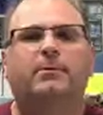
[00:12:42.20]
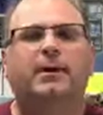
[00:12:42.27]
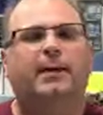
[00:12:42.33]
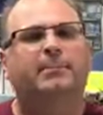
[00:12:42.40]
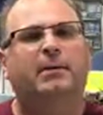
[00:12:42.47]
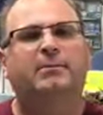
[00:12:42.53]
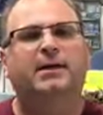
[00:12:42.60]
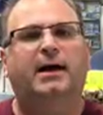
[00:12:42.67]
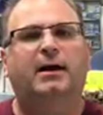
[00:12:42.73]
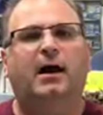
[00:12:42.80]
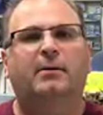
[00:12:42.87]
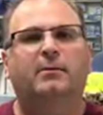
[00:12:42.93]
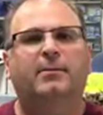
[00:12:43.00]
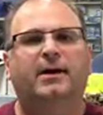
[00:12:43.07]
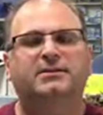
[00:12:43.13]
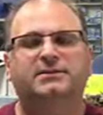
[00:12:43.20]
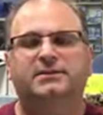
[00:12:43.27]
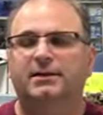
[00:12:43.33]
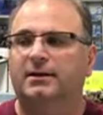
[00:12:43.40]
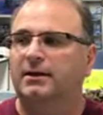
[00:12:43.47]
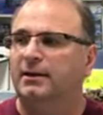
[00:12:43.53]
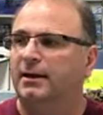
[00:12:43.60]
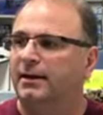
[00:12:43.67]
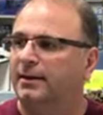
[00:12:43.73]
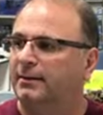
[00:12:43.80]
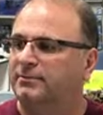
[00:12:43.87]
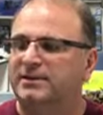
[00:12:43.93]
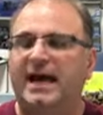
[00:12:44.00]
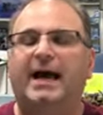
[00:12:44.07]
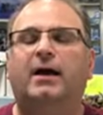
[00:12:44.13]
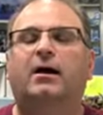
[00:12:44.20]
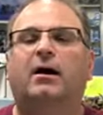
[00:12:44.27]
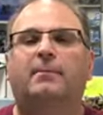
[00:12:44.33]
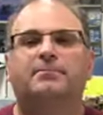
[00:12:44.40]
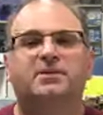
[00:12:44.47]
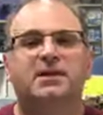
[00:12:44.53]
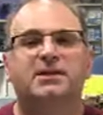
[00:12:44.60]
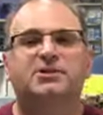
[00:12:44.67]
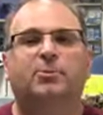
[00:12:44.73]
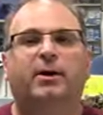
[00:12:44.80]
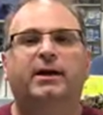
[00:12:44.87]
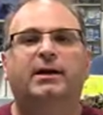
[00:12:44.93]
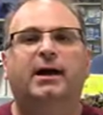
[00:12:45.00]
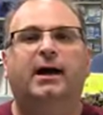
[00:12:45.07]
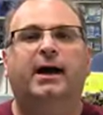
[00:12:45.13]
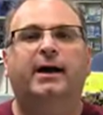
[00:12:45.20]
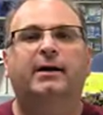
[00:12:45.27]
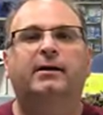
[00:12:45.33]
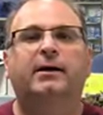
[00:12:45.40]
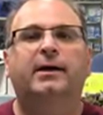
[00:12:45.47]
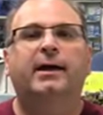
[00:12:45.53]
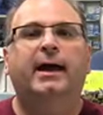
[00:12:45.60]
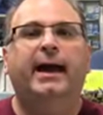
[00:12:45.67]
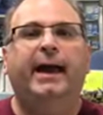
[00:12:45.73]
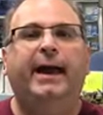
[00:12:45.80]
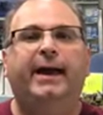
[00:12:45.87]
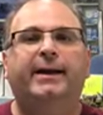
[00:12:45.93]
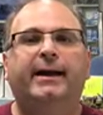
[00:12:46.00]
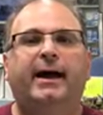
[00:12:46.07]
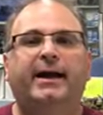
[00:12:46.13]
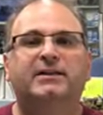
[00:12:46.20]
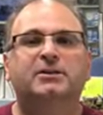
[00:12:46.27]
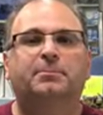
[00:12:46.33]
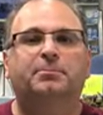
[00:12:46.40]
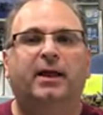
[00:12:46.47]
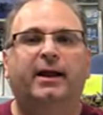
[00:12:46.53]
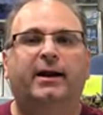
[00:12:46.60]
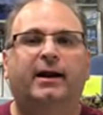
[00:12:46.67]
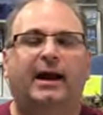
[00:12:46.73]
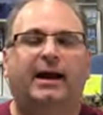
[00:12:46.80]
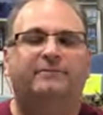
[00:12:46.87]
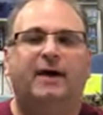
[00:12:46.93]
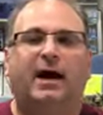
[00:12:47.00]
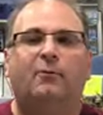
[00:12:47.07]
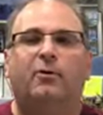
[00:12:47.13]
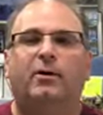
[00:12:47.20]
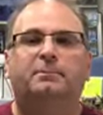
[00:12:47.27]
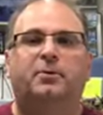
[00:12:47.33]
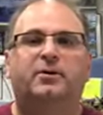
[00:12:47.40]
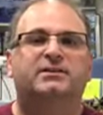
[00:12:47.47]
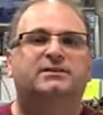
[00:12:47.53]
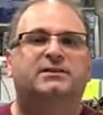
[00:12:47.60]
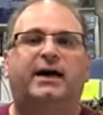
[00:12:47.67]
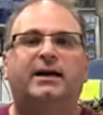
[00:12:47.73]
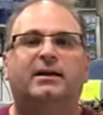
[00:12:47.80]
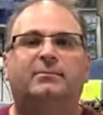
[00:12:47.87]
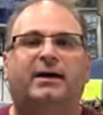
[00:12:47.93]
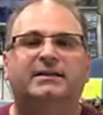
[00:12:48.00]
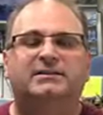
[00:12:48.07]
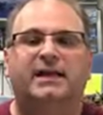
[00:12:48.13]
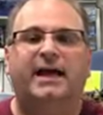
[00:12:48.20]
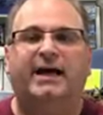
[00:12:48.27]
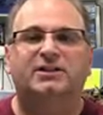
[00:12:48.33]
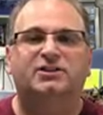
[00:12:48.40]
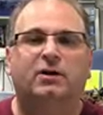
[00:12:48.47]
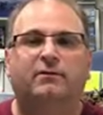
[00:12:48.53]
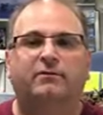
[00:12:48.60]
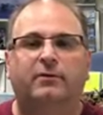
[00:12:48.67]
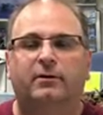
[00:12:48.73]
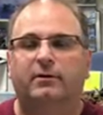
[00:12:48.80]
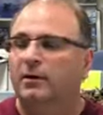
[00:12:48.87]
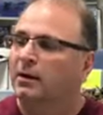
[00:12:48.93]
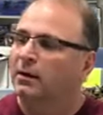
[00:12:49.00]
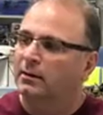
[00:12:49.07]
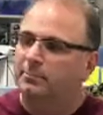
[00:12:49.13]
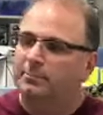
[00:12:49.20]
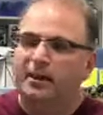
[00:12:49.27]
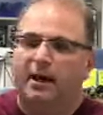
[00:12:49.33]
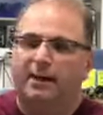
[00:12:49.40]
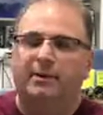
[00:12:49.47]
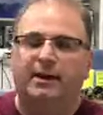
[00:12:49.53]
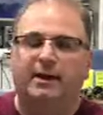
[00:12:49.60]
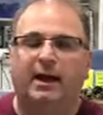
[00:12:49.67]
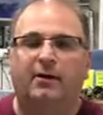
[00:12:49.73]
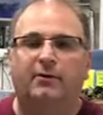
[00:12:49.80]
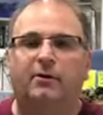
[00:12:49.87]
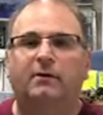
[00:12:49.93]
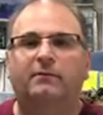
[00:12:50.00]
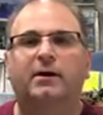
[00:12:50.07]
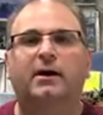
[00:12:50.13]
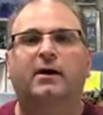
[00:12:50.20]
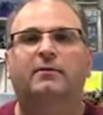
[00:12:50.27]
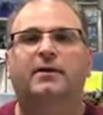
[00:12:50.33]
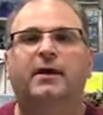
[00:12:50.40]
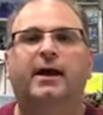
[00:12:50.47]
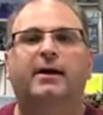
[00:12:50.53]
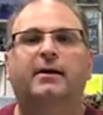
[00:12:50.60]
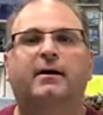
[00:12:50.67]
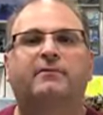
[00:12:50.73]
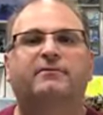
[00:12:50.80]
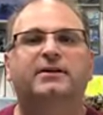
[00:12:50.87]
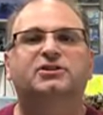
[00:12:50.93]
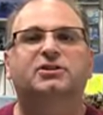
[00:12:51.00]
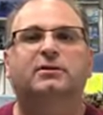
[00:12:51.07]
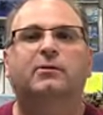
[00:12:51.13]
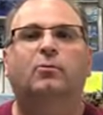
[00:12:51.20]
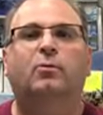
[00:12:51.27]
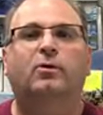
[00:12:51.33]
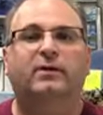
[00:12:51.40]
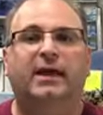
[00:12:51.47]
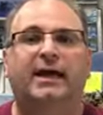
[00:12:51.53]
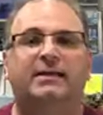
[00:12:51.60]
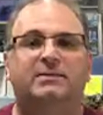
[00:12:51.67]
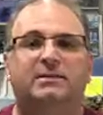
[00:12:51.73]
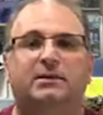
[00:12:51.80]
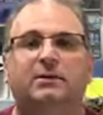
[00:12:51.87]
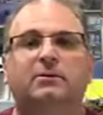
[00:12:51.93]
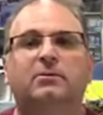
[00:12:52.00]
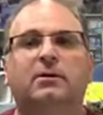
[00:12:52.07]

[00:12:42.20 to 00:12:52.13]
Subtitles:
maybe not Hobby Boss, the Tacom T29, and I actually plan on it. I've got one put aside in my stash over behind my counter over here that I eventually will get to.